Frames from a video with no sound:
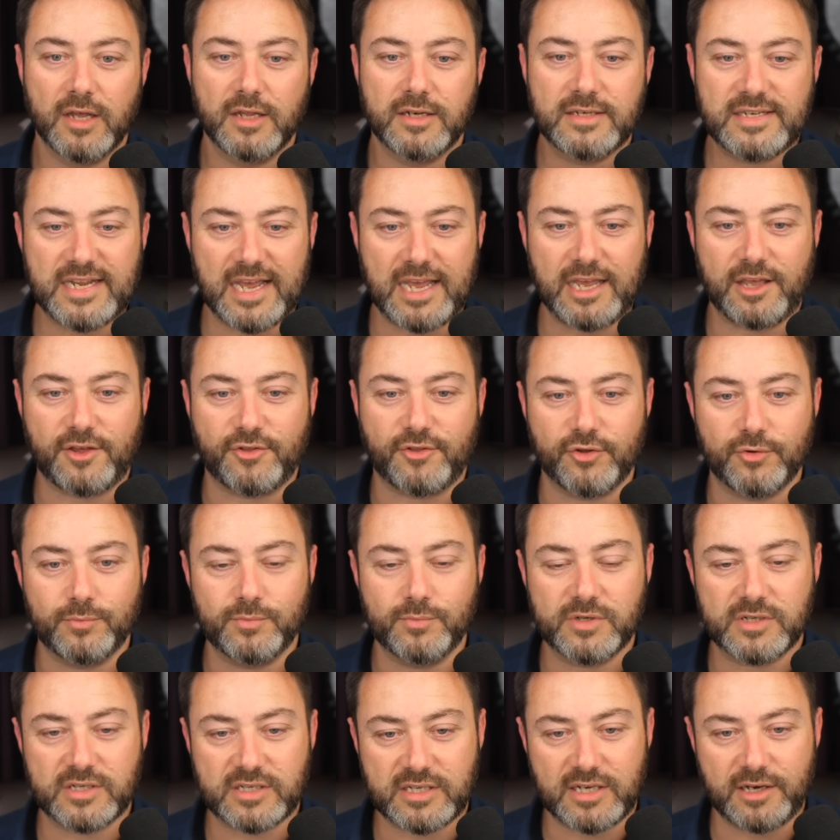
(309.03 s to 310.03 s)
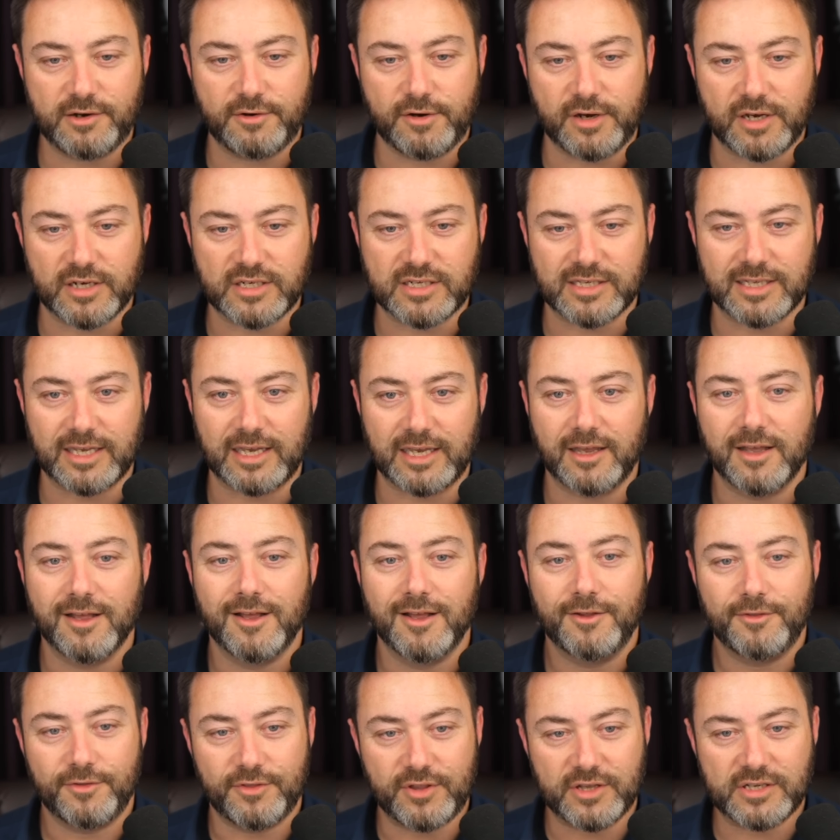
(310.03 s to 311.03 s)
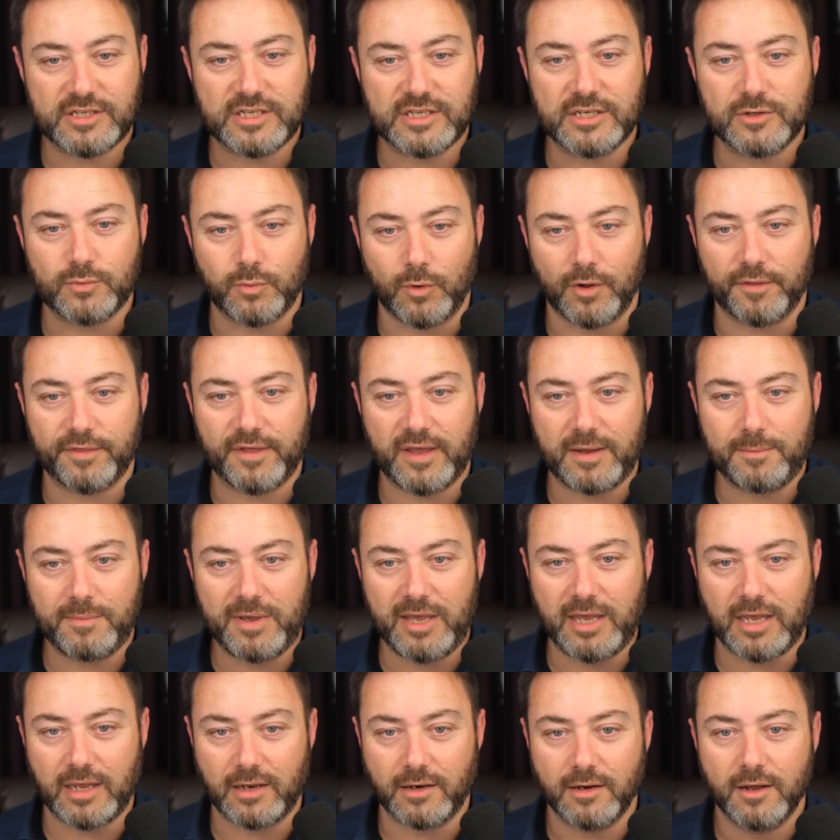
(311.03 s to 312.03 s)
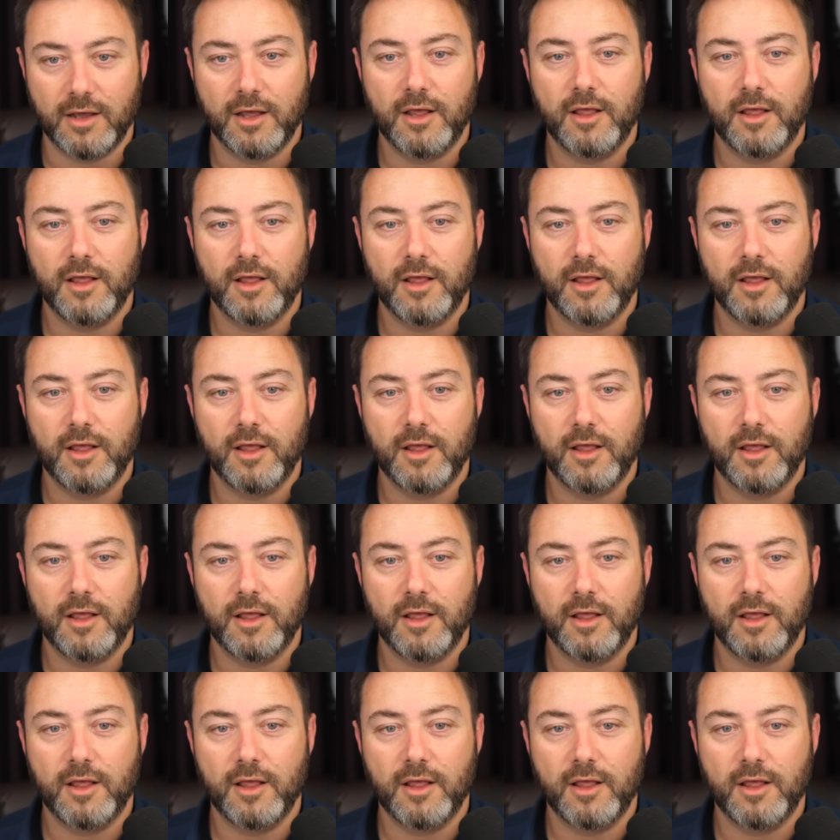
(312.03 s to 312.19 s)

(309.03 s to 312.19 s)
Take them seriously. This is what they mean.